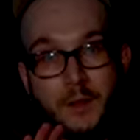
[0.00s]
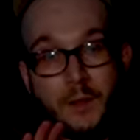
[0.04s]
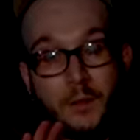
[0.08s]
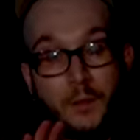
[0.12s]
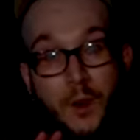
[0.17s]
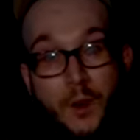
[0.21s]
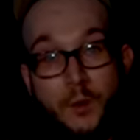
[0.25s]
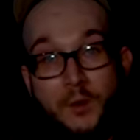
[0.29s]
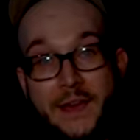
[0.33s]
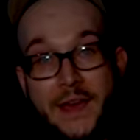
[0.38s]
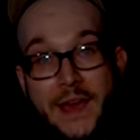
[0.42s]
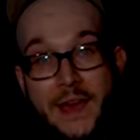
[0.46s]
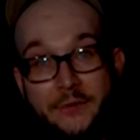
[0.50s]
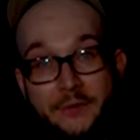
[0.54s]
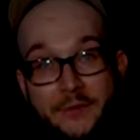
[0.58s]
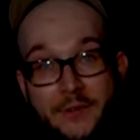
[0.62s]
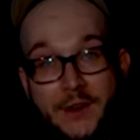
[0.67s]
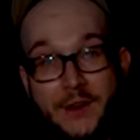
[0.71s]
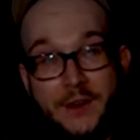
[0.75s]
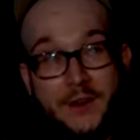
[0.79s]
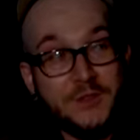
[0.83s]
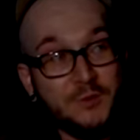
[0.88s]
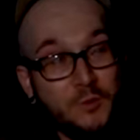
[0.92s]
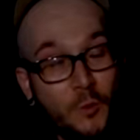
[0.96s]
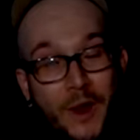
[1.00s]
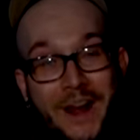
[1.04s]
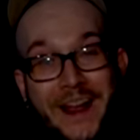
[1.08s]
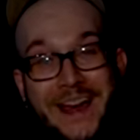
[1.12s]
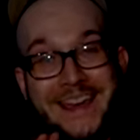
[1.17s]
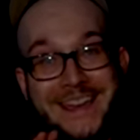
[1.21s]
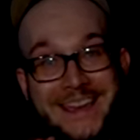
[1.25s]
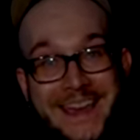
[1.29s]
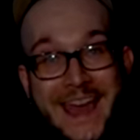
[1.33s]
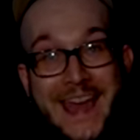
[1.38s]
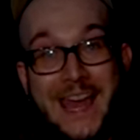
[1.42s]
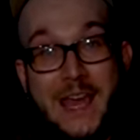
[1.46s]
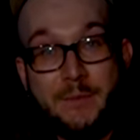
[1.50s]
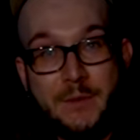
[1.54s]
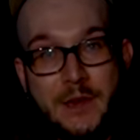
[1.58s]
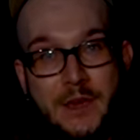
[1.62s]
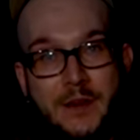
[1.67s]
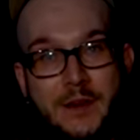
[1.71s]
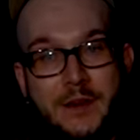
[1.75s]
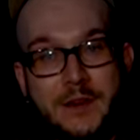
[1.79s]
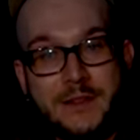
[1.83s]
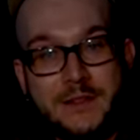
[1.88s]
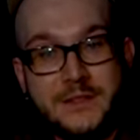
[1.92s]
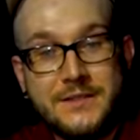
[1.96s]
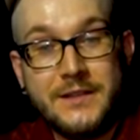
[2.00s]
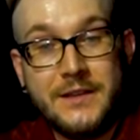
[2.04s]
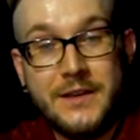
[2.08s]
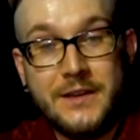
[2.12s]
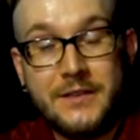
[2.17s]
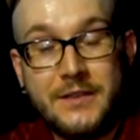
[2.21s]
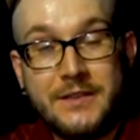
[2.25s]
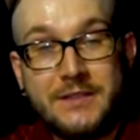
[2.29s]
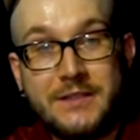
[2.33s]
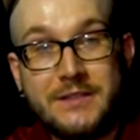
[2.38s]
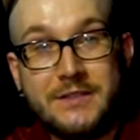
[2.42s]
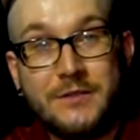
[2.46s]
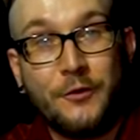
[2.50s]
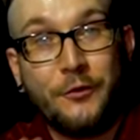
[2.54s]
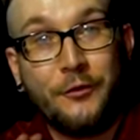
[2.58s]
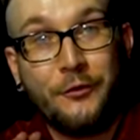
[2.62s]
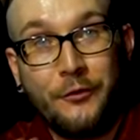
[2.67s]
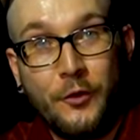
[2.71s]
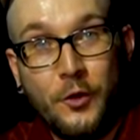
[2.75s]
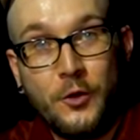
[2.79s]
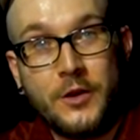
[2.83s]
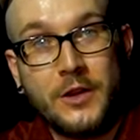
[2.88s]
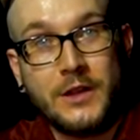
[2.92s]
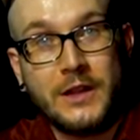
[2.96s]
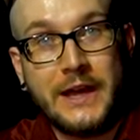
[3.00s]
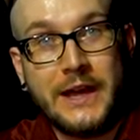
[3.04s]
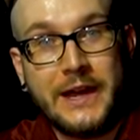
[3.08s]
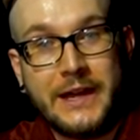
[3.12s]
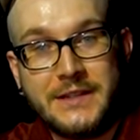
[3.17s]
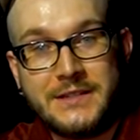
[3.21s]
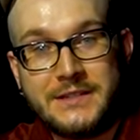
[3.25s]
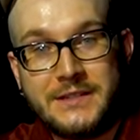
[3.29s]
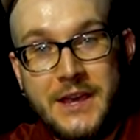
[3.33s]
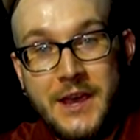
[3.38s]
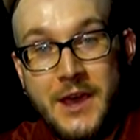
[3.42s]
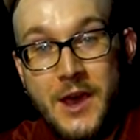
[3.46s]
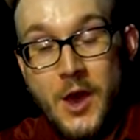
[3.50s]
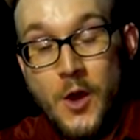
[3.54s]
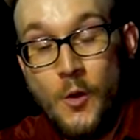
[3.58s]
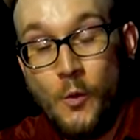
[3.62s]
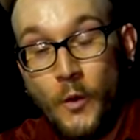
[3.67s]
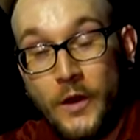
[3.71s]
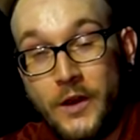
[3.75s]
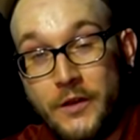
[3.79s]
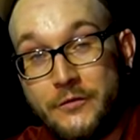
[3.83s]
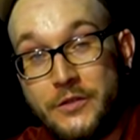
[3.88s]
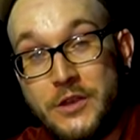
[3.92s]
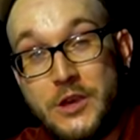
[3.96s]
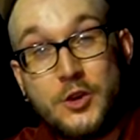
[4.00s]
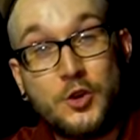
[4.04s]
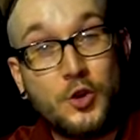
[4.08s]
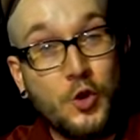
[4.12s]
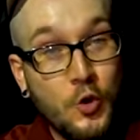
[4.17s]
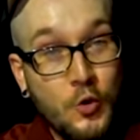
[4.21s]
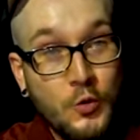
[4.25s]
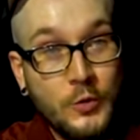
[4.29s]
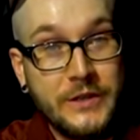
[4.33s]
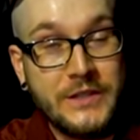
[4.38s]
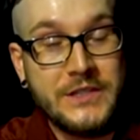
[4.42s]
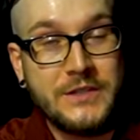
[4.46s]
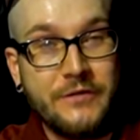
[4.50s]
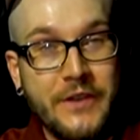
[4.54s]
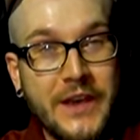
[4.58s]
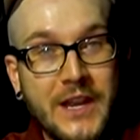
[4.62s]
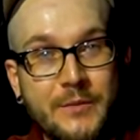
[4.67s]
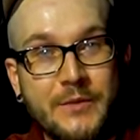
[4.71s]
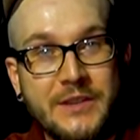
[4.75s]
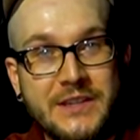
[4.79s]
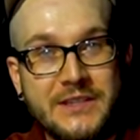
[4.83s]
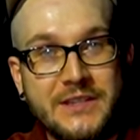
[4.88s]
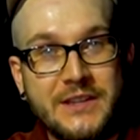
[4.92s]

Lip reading: What we have here is what I came here to see. This is a Fertilance, one of the coolest venomous